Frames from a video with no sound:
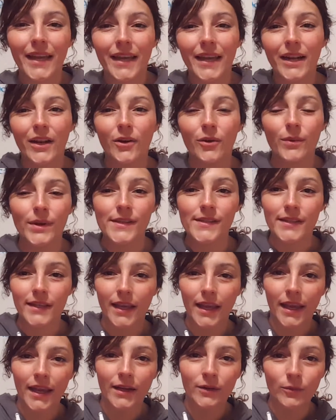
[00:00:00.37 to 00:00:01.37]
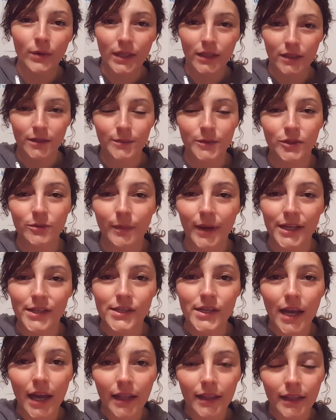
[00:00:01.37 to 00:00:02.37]
Hello once again, welcome to my
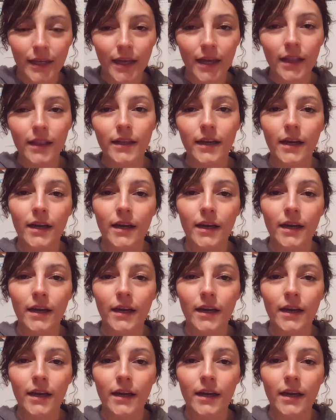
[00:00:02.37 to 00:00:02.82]
channel.